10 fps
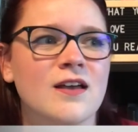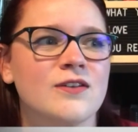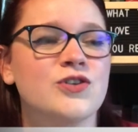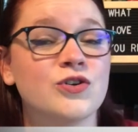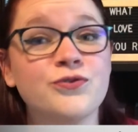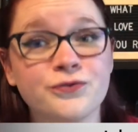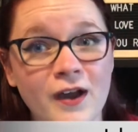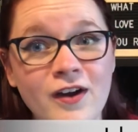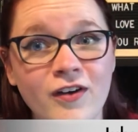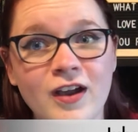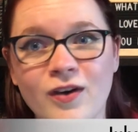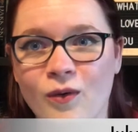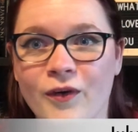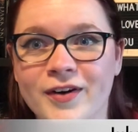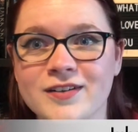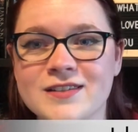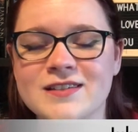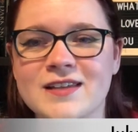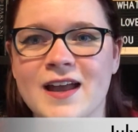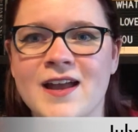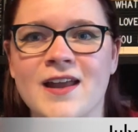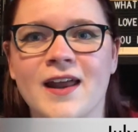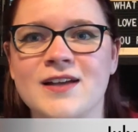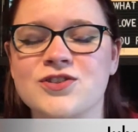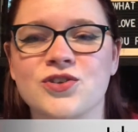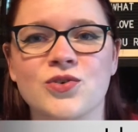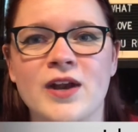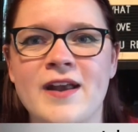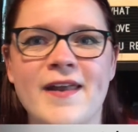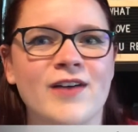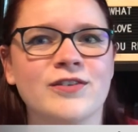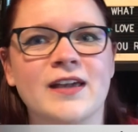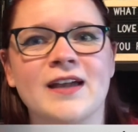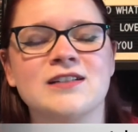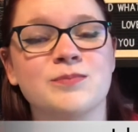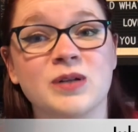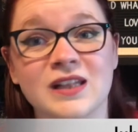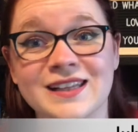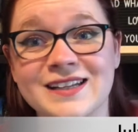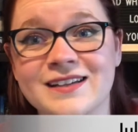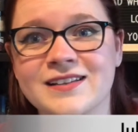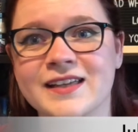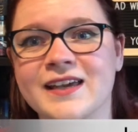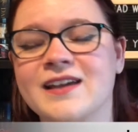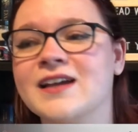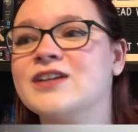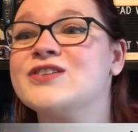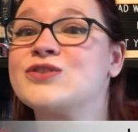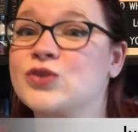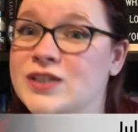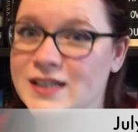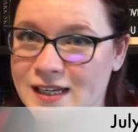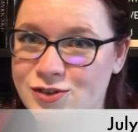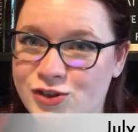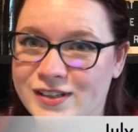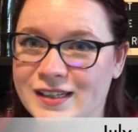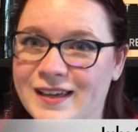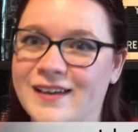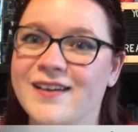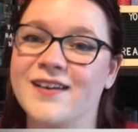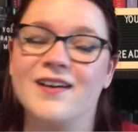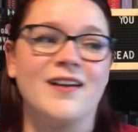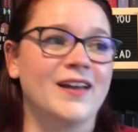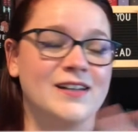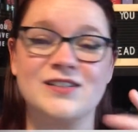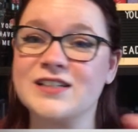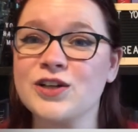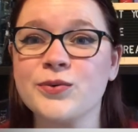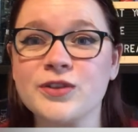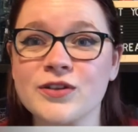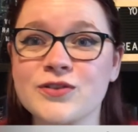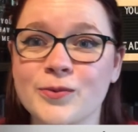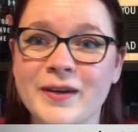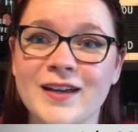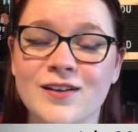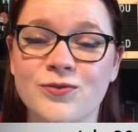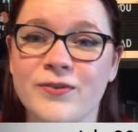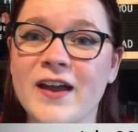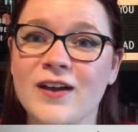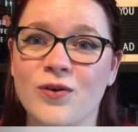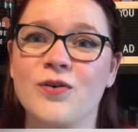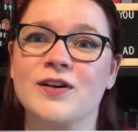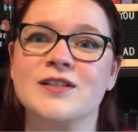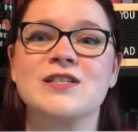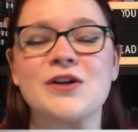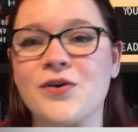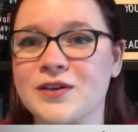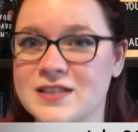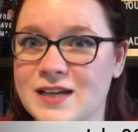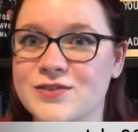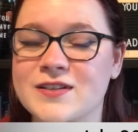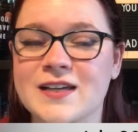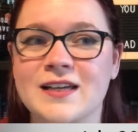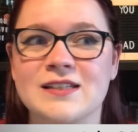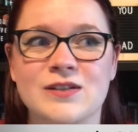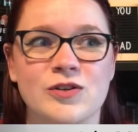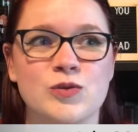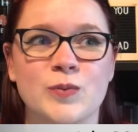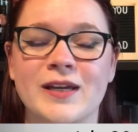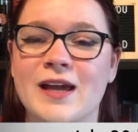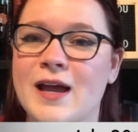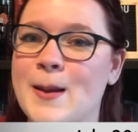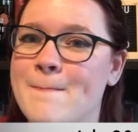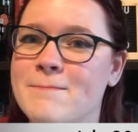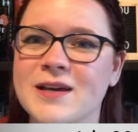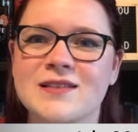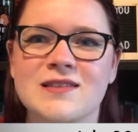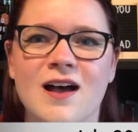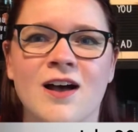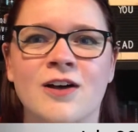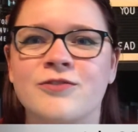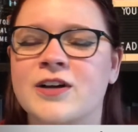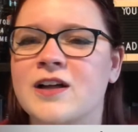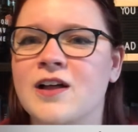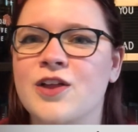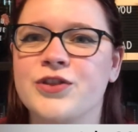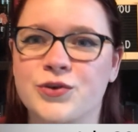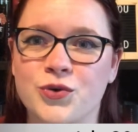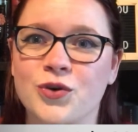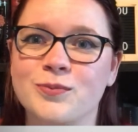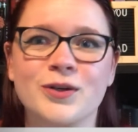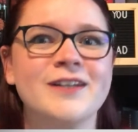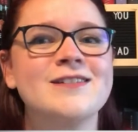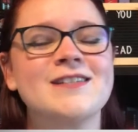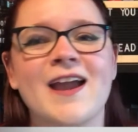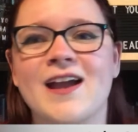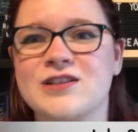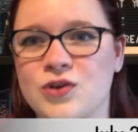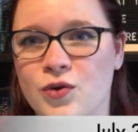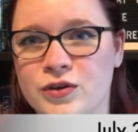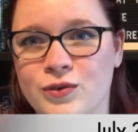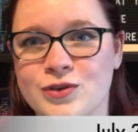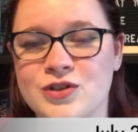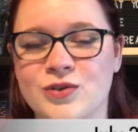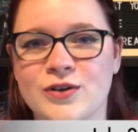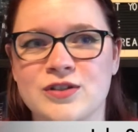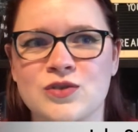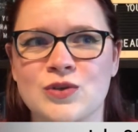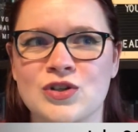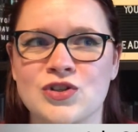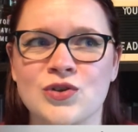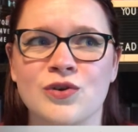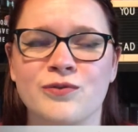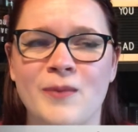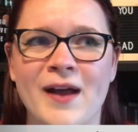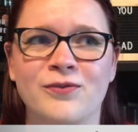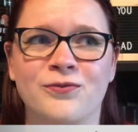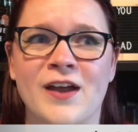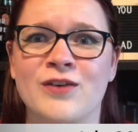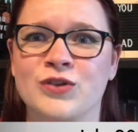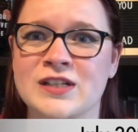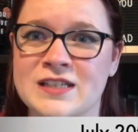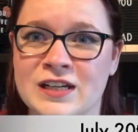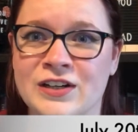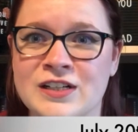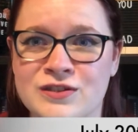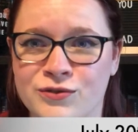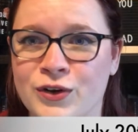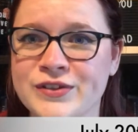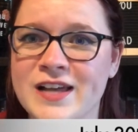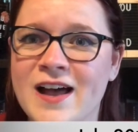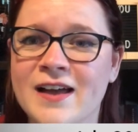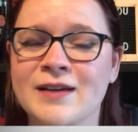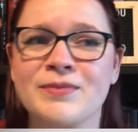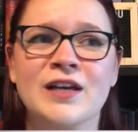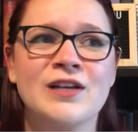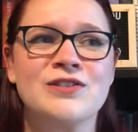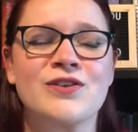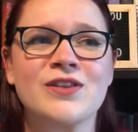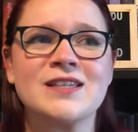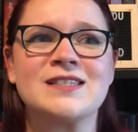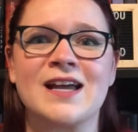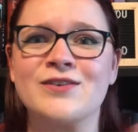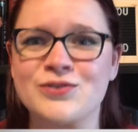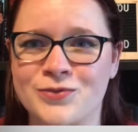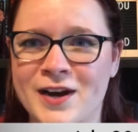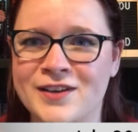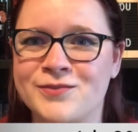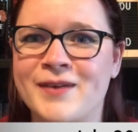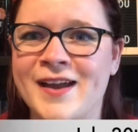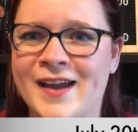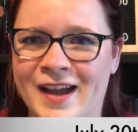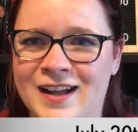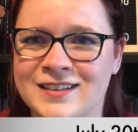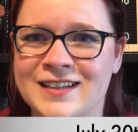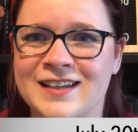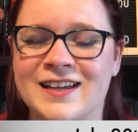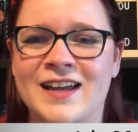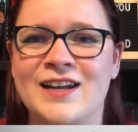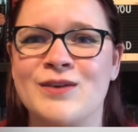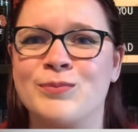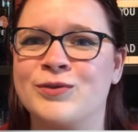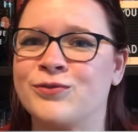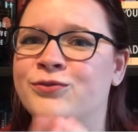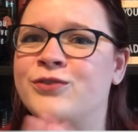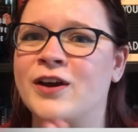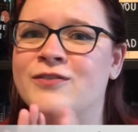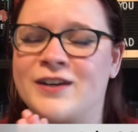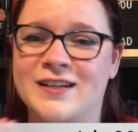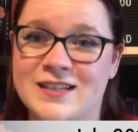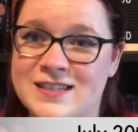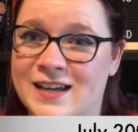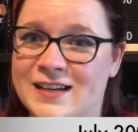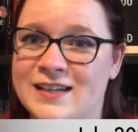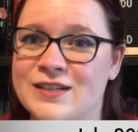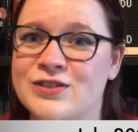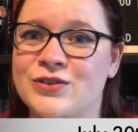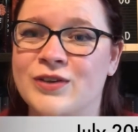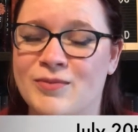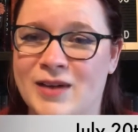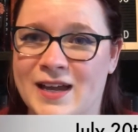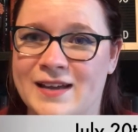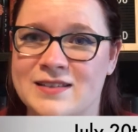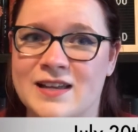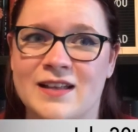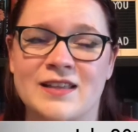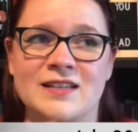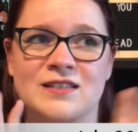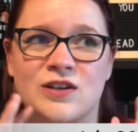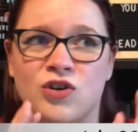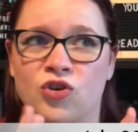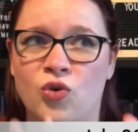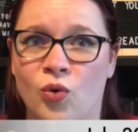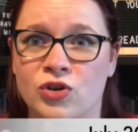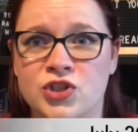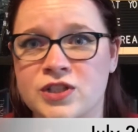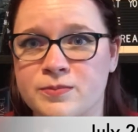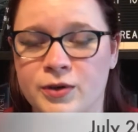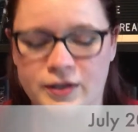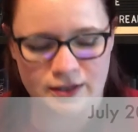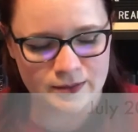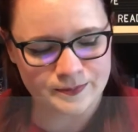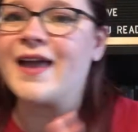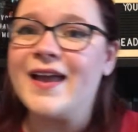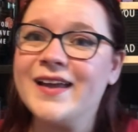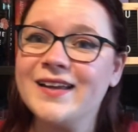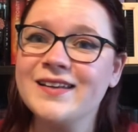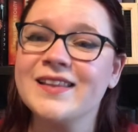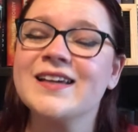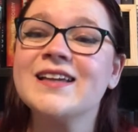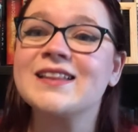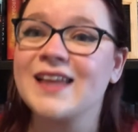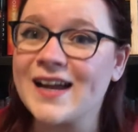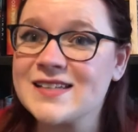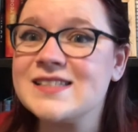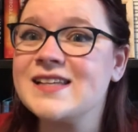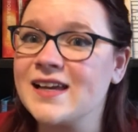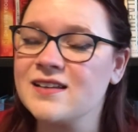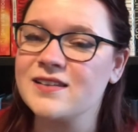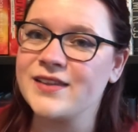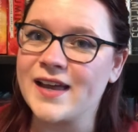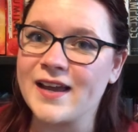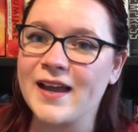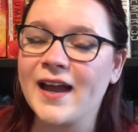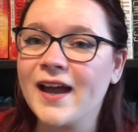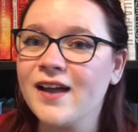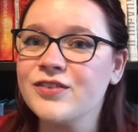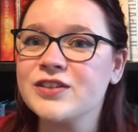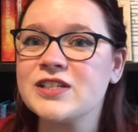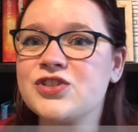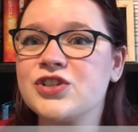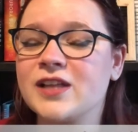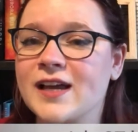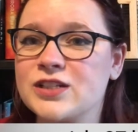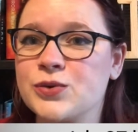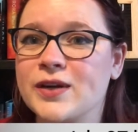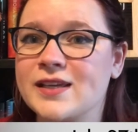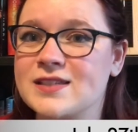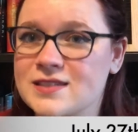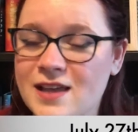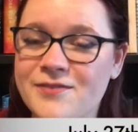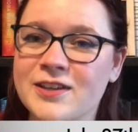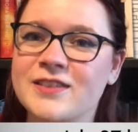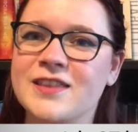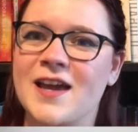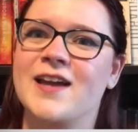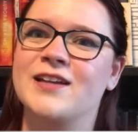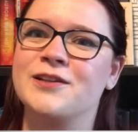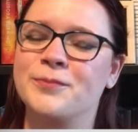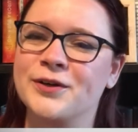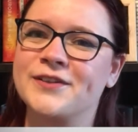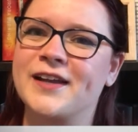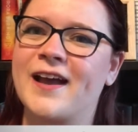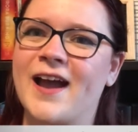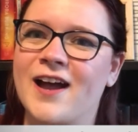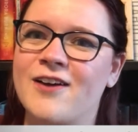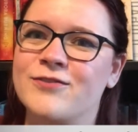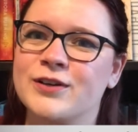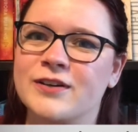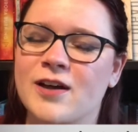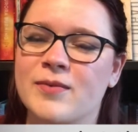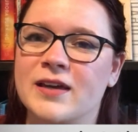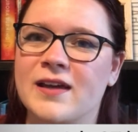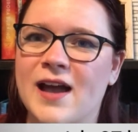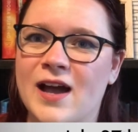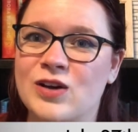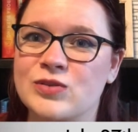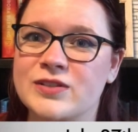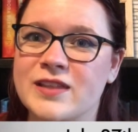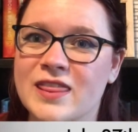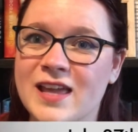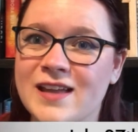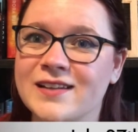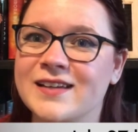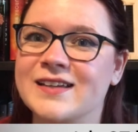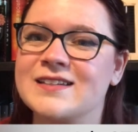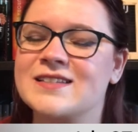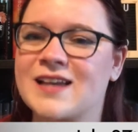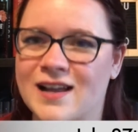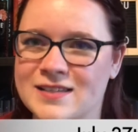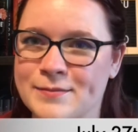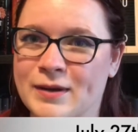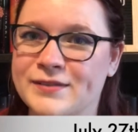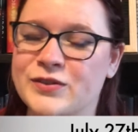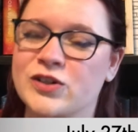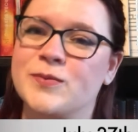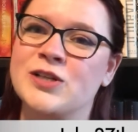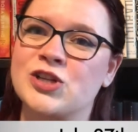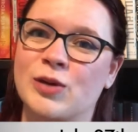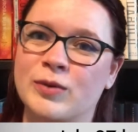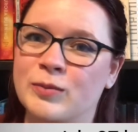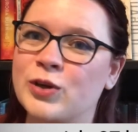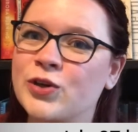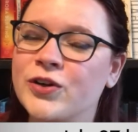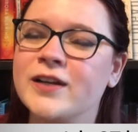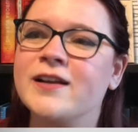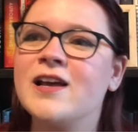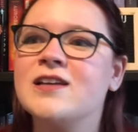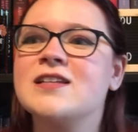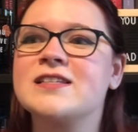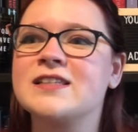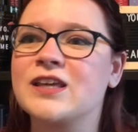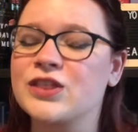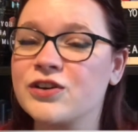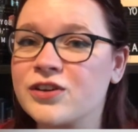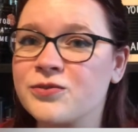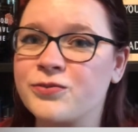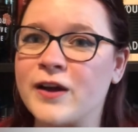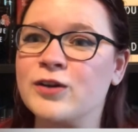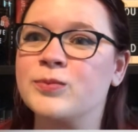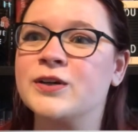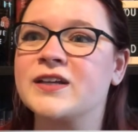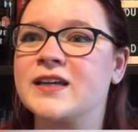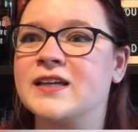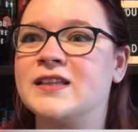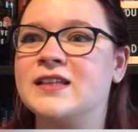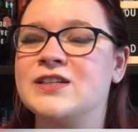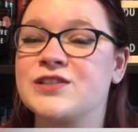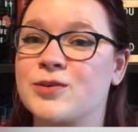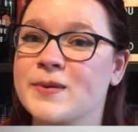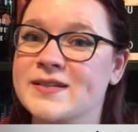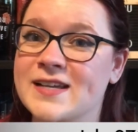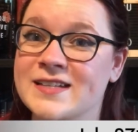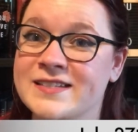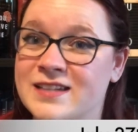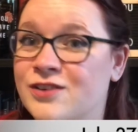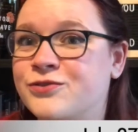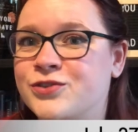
two fairy courts, and has to navigate politically, strategically, and deal with also being in Fey Court. So it sounds like it's going to be a mix of The Cruel Prince and A Court of Thorns and Roses, which are two of my favorite series of all time. So this sounds right up my alley, and I'm very, very excited to get my hands on this gorgeous book. And the last date that I have is July 27th, and the book that I have coming out then is Gods and Monsters by Shelby Mahurin. This is the third and final book in the Serpent and Dove